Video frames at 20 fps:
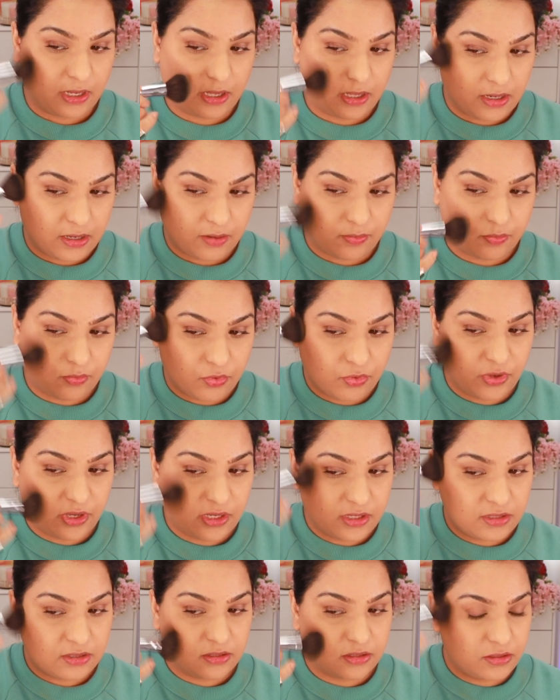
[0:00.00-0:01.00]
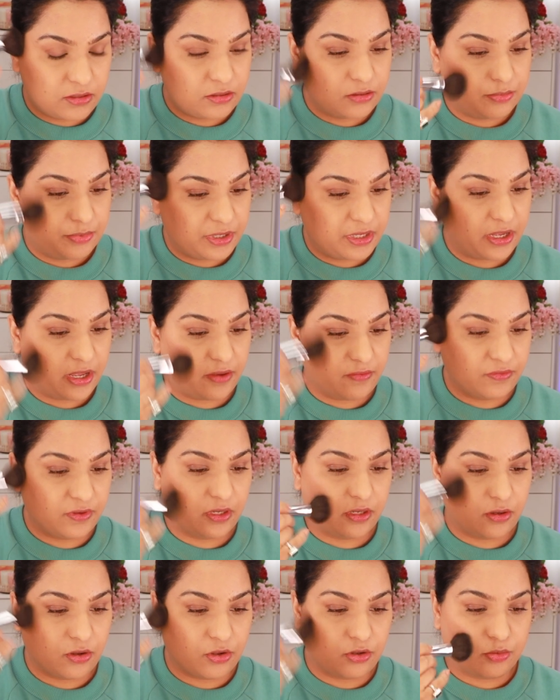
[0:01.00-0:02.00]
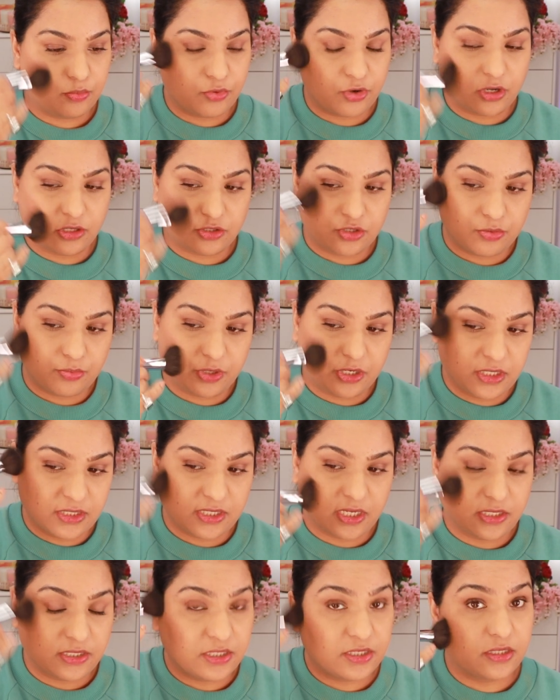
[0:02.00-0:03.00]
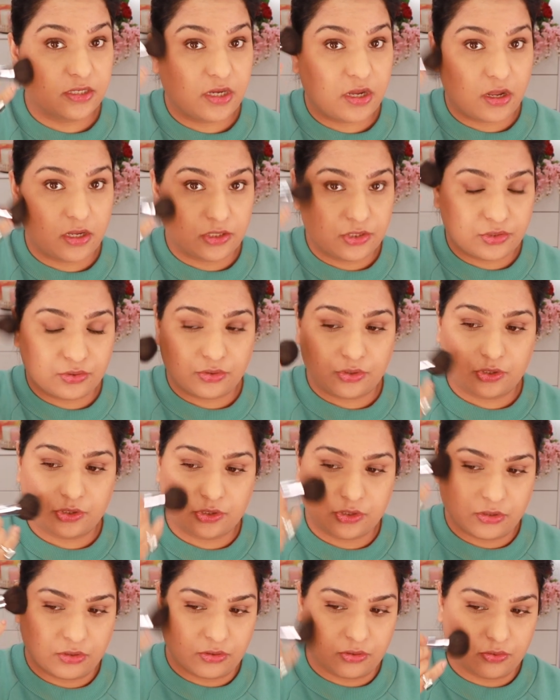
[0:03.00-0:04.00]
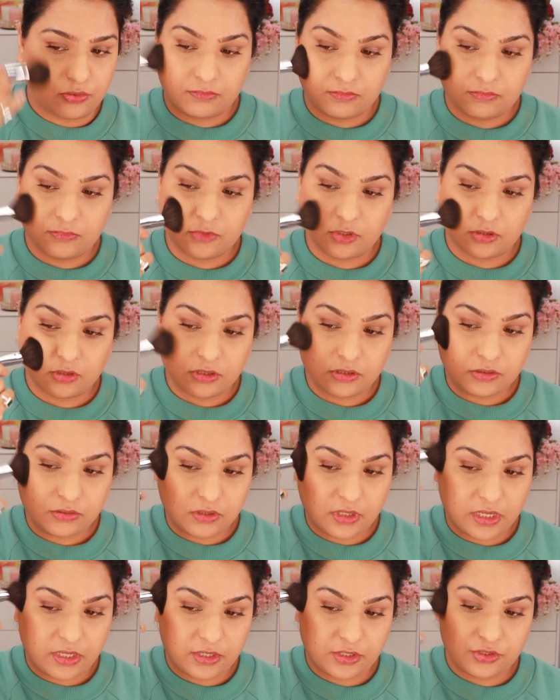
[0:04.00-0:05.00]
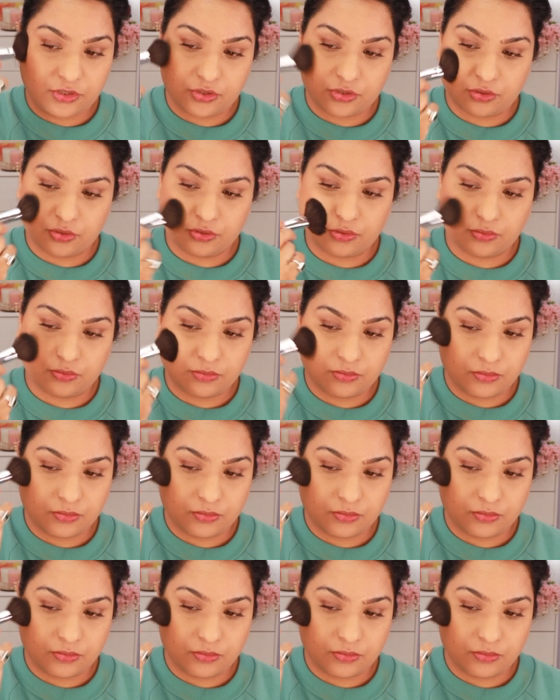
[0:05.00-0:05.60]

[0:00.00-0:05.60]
And I'm going a little bit heavy on the bronzer because I didn't contour, so this will kind of do